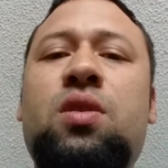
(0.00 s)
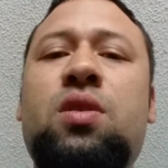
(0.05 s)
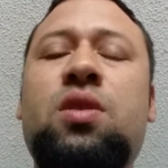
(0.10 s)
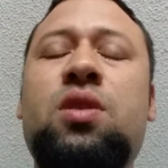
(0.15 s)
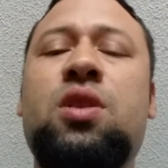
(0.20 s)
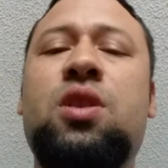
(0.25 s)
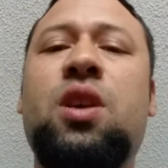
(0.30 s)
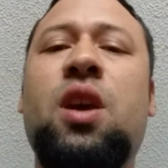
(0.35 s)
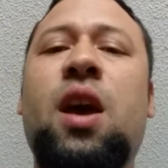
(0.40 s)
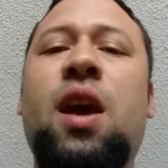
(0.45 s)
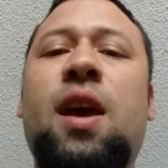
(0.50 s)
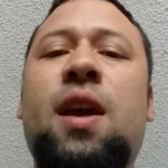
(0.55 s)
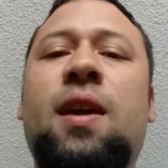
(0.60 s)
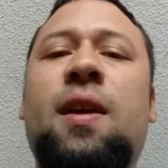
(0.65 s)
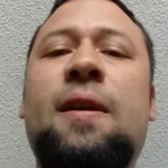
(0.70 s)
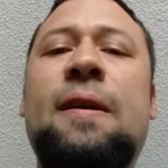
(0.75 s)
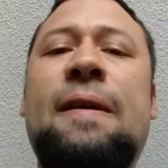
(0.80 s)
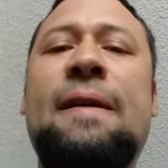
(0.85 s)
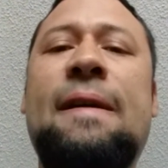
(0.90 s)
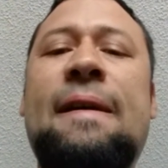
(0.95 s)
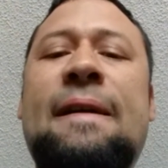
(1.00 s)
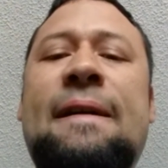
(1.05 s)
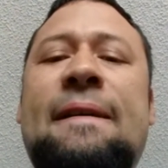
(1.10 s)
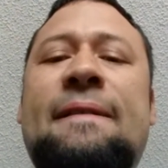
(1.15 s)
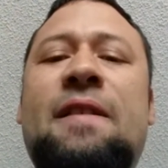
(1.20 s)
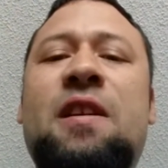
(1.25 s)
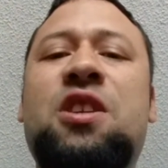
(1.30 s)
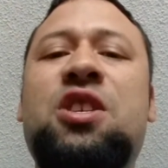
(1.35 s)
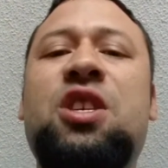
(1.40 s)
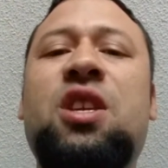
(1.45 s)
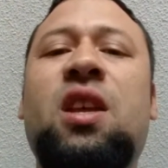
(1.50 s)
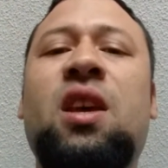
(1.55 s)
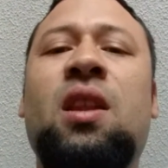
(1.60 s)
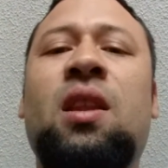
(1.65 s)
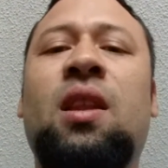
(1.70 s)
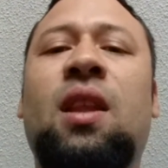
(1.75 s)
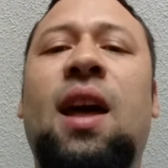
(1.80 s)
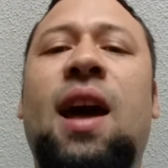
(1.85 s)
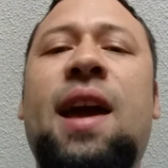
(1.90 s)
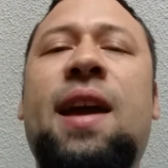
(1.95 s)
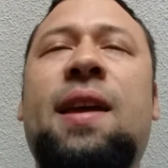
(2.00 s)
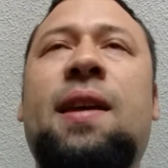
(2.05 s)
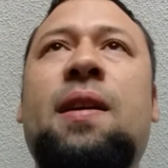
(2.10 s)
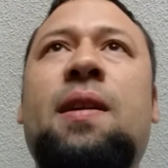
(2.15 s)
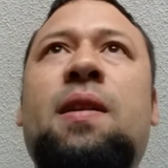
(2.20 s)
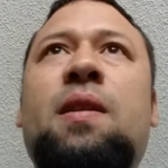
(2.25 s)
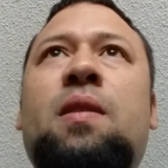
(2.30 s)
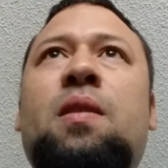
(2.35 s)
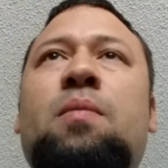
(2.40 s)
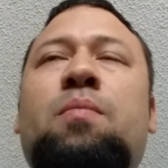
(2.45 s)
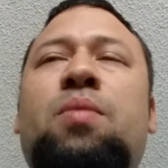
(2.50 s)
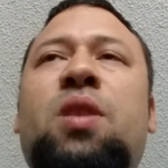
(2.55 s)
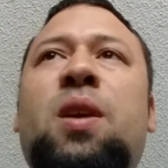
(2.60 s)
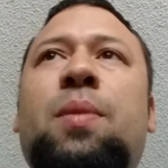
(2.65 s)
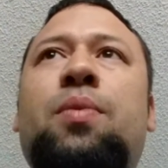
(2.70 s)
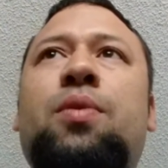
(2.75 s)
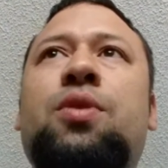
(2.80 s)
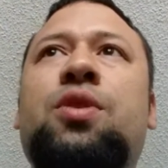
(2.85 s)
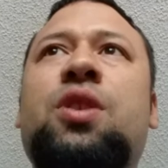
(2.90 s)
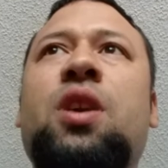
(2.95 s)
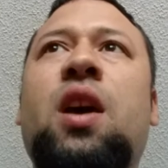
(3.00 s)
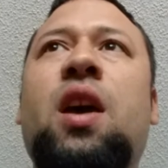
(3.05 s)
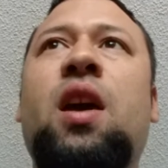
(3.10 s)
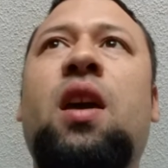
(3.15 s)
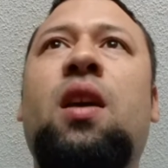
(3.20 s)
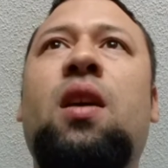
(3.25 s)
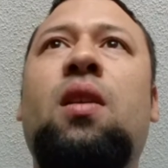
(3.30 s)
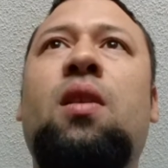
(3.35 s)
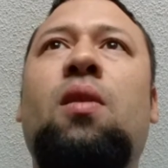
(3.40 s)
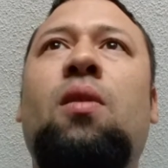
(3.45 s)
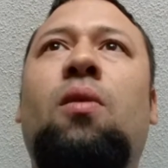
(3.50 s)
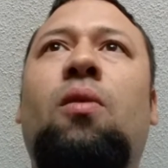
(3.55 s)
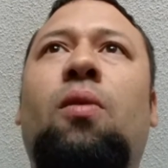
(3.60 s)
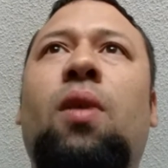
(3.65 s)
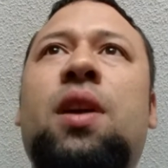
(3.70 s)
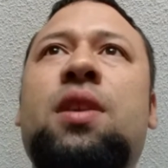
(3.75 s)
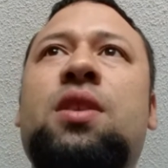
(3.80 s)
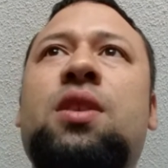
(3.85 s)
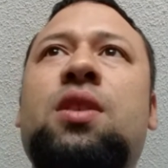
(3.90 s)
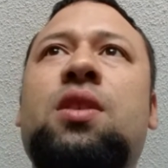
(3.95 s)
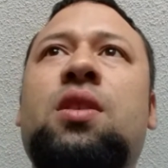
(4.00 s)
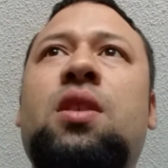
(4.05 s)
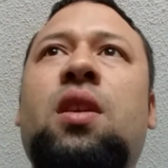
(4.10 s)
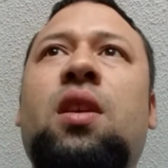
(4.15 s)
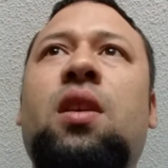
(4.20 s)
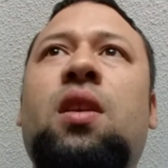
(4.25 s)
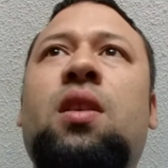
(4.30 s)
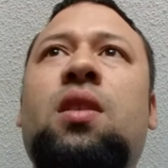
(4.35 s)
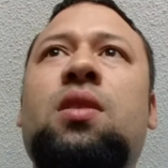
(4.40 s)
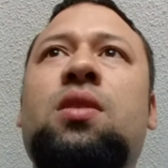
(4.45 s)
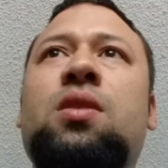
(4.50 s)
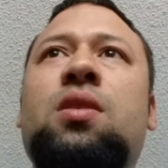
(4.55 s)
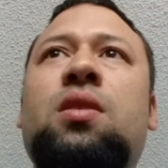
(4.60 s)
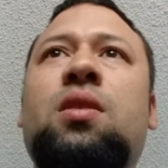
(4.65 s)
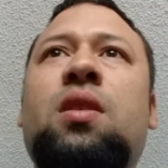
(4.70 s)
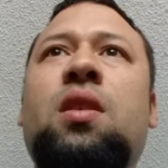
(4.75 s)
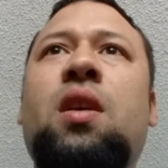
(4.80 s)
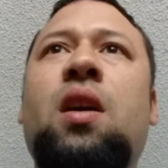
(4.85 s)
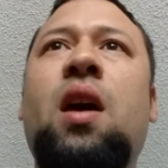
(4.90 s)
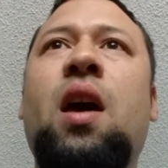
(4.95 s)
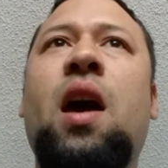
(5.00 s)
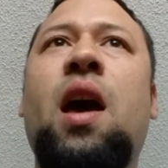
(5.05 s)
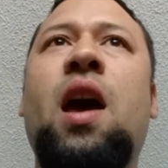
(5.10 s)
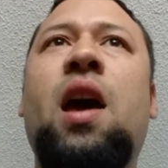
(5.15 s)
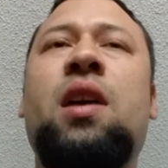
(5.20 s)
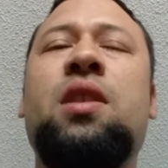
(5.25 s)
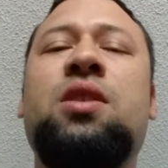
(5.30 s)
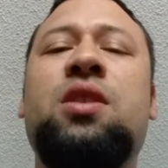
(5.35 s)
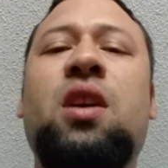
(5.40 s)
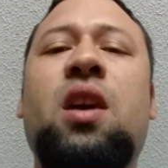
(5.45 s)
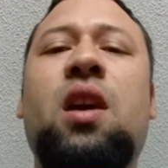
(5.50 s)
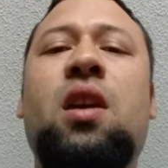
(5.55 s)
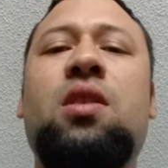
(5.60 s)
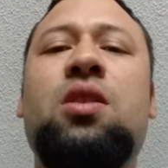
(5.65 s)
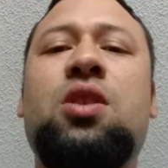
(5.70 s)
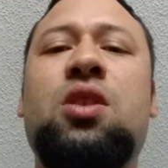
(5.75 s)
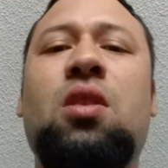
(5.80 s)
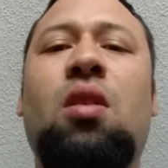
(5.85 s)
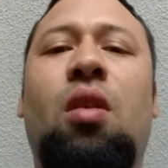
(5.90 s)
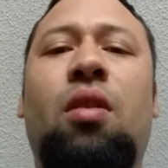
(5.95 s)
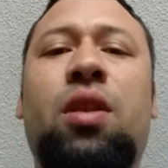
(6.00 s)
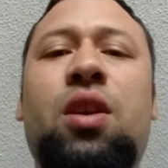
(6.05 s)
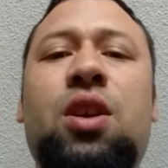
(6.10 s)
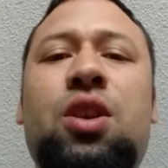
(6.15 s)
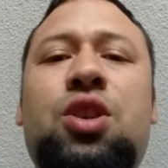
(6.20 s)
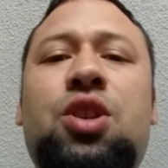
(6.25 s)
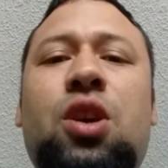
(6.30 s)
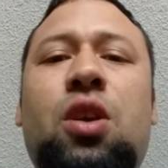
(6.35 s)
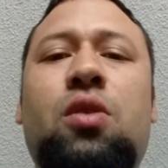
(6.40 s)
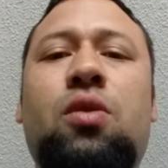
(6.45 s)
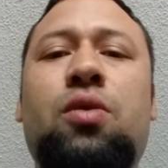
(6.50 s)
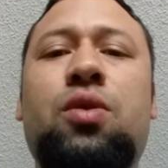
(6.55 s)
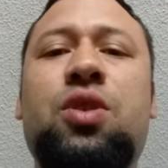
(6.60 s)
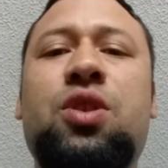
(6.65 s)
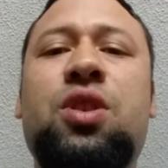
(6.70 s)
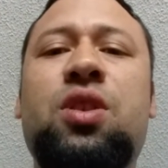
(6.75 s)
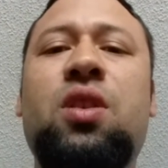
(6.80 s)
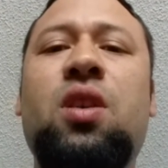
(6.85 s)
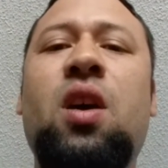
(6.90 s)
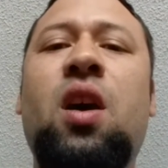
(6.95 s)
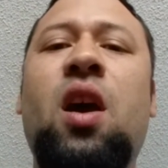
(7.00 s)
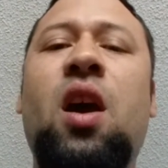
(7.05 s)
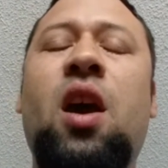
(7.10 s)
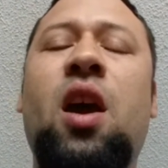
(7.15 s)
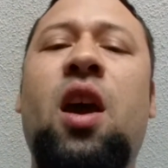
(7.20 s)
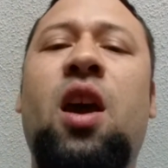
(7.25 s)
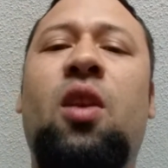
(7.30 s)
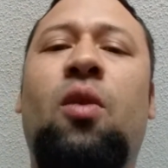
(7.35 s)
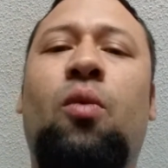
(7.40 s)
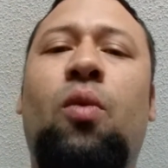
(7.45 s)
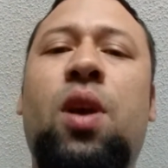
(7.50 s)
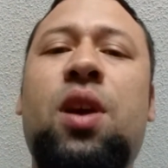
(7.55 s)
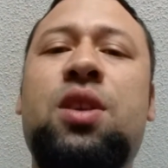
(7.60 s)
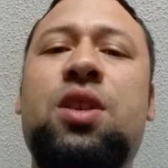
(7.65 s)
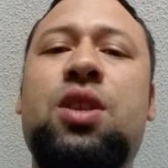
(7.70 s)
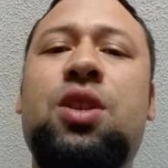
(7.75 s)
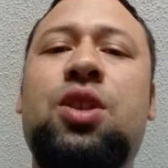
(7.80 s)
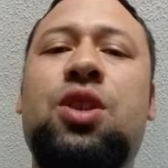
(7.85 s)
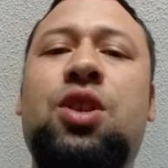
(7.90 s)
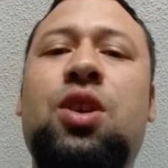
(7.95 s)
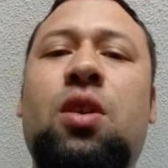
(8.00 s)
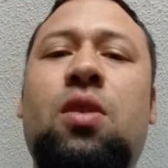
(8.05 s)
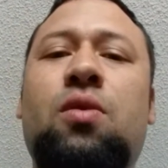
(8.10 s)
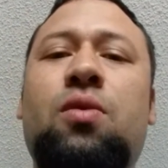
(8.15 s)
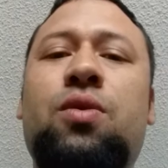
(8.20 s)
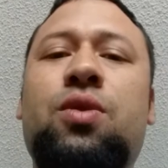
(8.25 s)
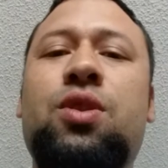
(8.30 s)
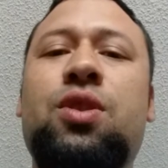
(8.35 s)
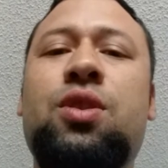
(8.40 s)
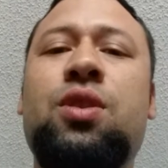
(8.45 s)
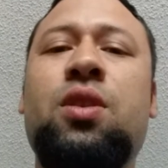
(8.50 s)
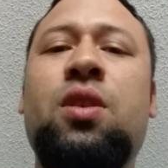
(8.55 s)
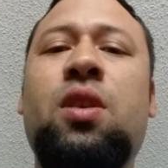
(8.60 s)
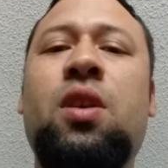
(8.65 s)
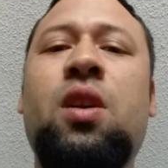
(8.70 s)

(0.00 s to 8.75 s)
saying that she didn't like people saying racist things and saying snarky jokes and racist jokes